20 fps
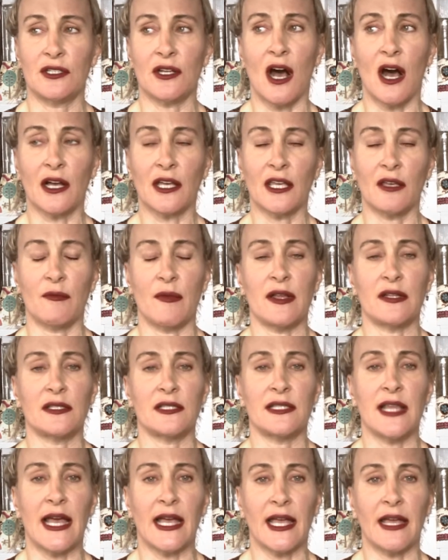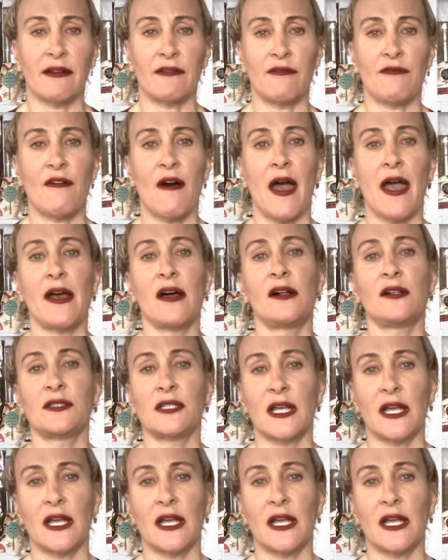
documents that get filed